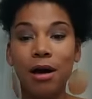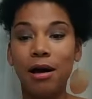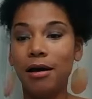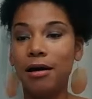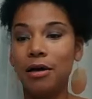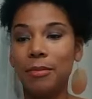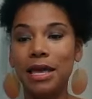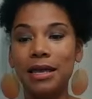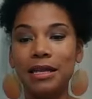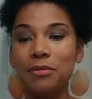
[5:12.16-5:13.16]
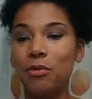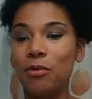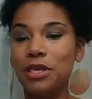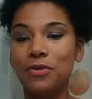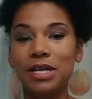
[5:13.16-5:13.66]
At any
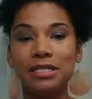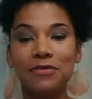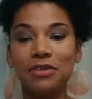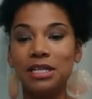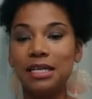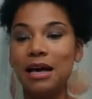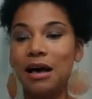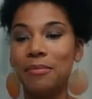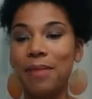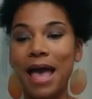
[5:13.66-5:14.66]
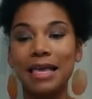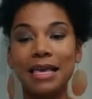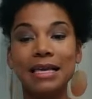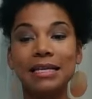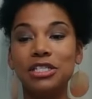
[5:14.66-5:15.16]
point, you can definitely come back
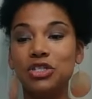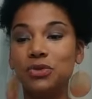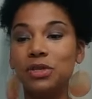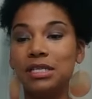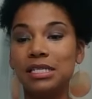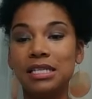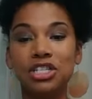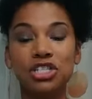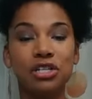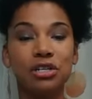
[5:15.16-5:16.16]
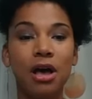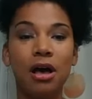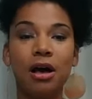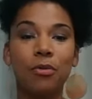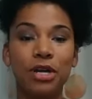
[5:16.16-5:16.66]
into the discussion
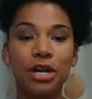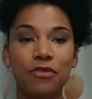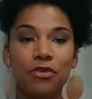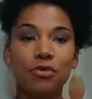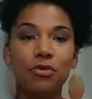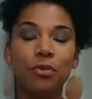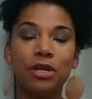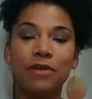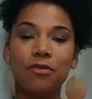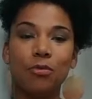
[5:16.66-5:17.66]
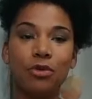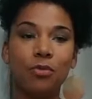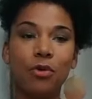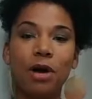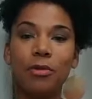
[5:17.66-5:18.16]
whenever you
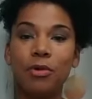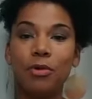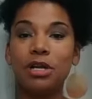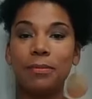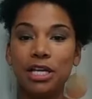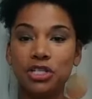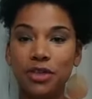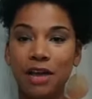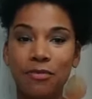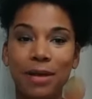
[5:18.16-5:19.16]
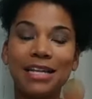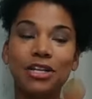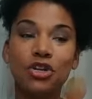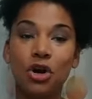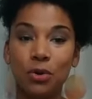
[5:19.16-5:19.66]
want, but we want to make sure that everybody
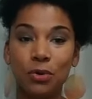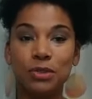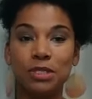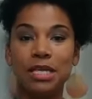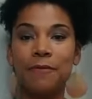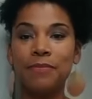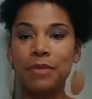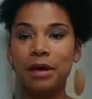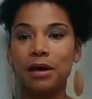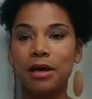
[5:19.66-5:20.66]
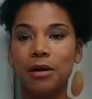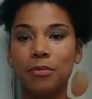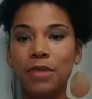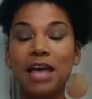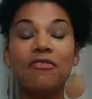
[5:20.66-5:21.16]
knows that,
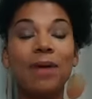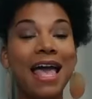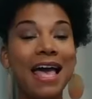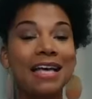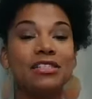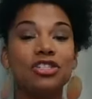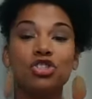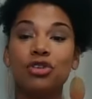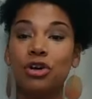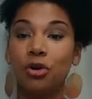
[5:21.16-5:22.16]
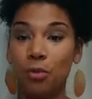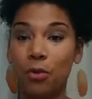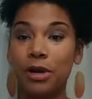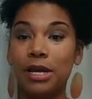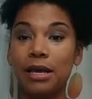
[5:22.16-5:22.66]
that everybody has this trigger
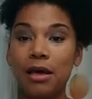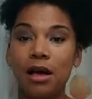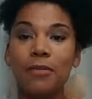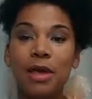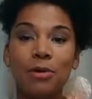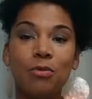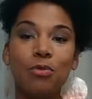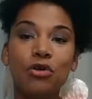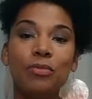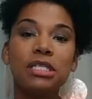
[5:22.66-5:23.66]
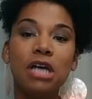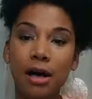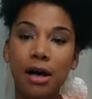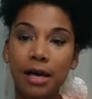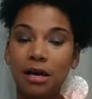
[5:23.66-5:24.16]
warning, that we will be
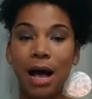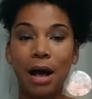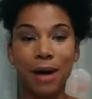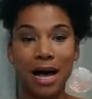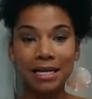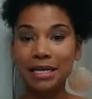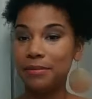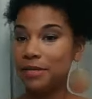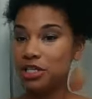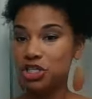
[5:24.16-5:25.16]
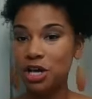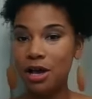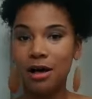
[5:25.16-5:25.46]
talking about body image,